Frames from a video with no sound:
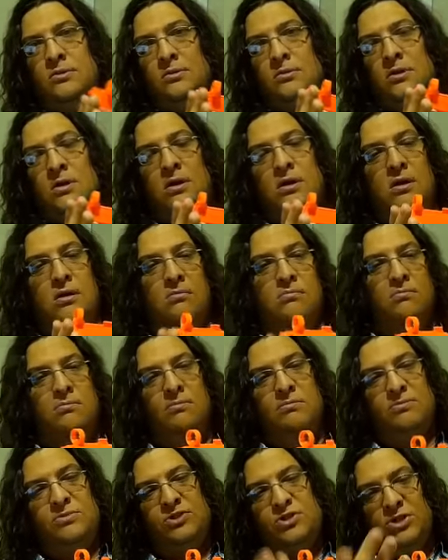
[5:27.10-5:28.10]
I'm
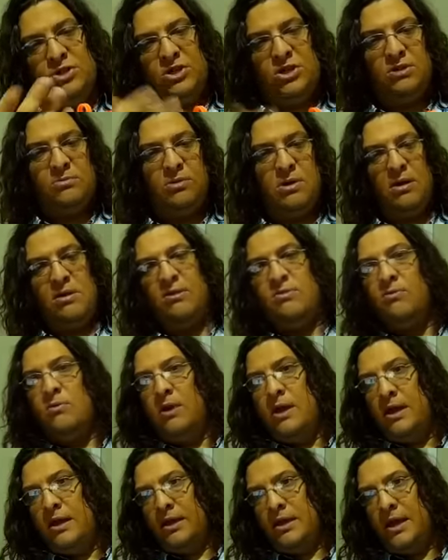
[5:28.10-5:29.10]
sure you could probably throw
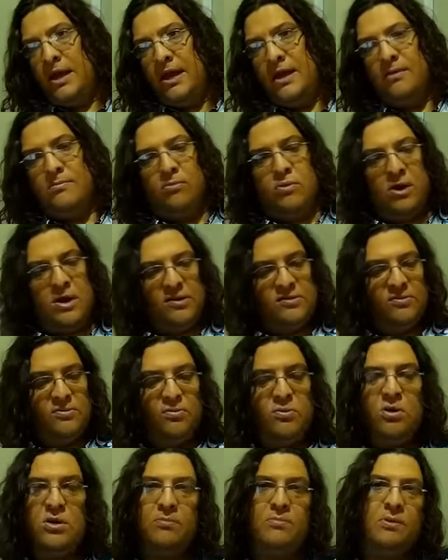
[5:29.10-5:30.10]
8K in brass would
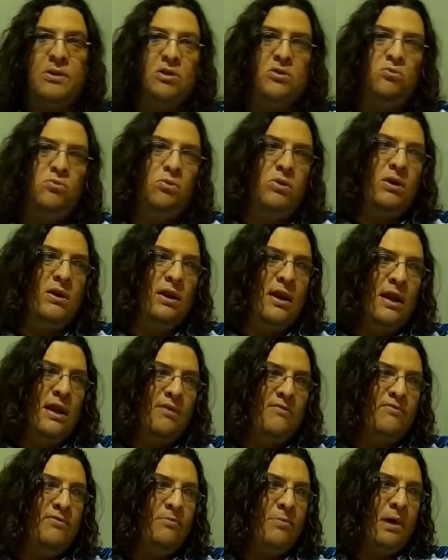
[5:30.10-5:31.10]
work, but you wouldn't
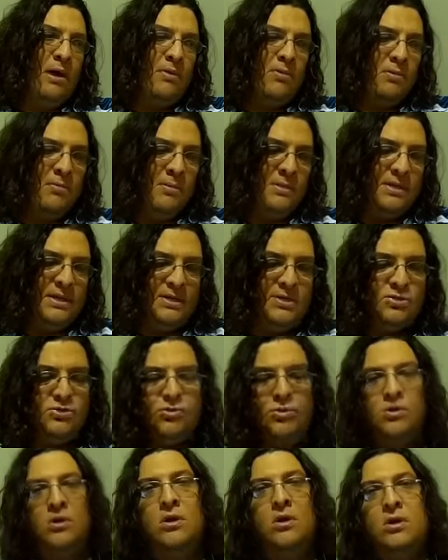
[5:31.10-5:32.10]
have the power potential
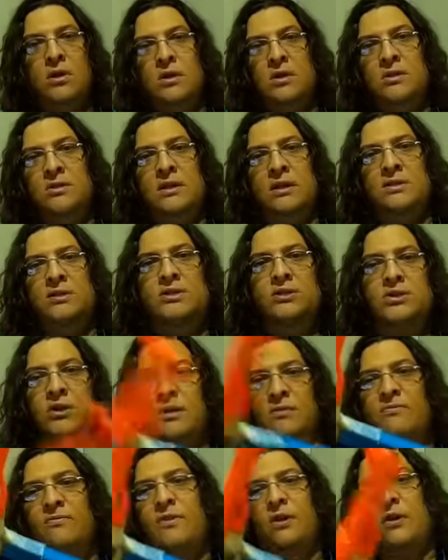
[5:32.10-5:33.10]
that the
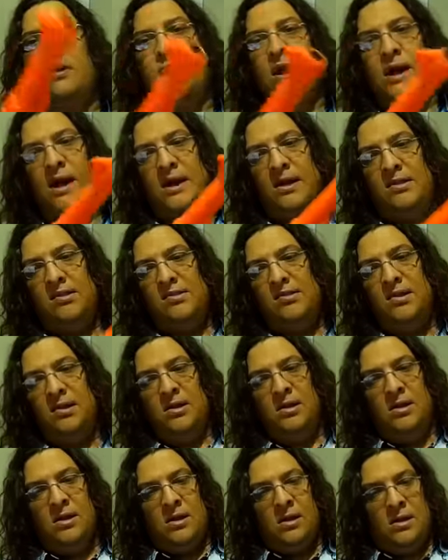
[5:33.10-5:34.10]
sharp fire has.
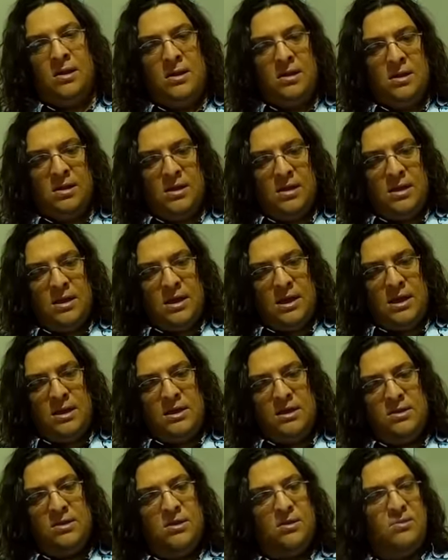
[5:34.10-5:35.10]
And
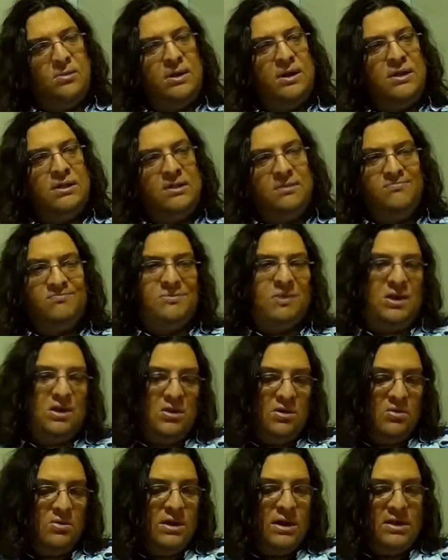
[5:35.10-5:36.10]
although it,
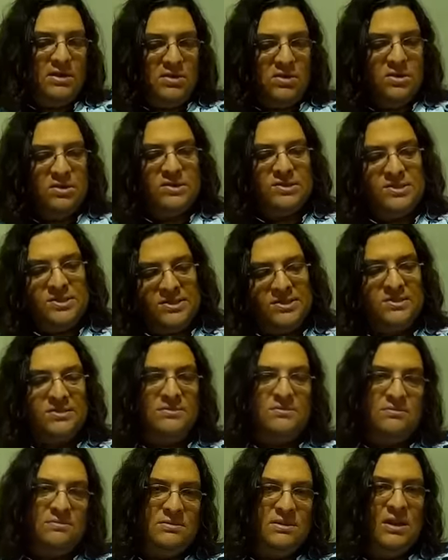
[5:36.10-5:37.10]
it looks,
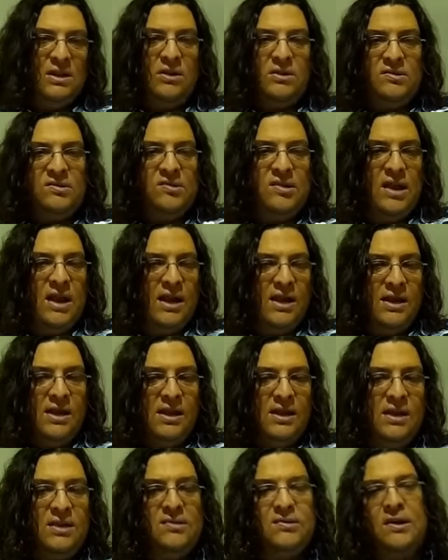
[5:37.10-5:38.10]
it's dated,
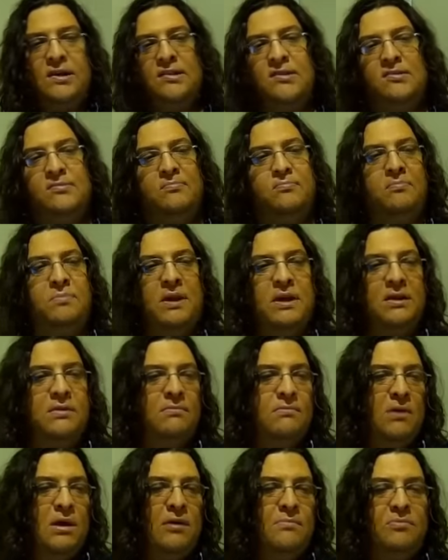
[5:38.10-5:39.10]
it's got this big
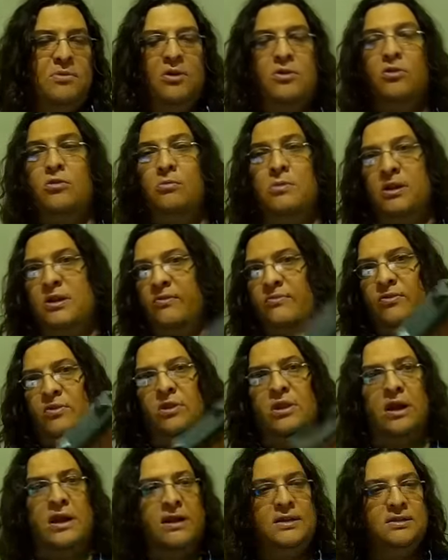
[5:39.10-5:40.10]
hump there nobody ever
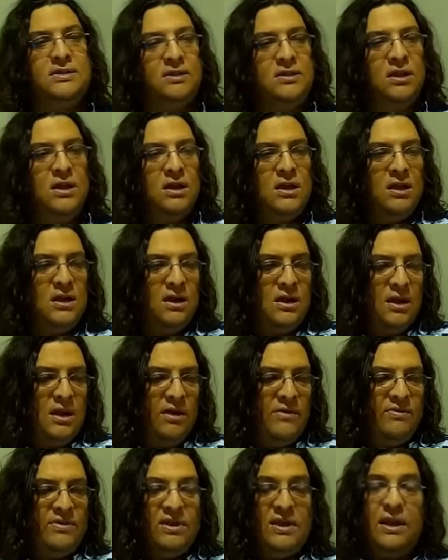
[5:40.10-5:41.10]
liked and
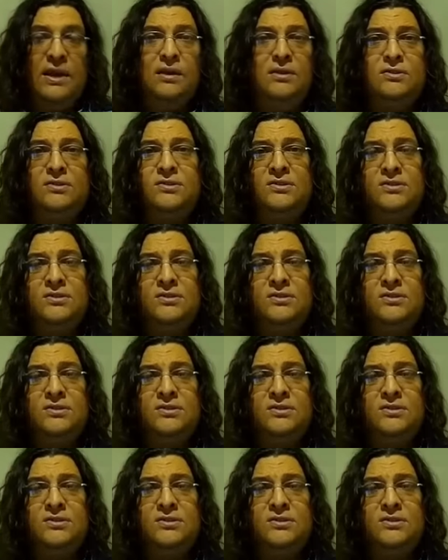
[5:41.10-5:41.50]
everything else,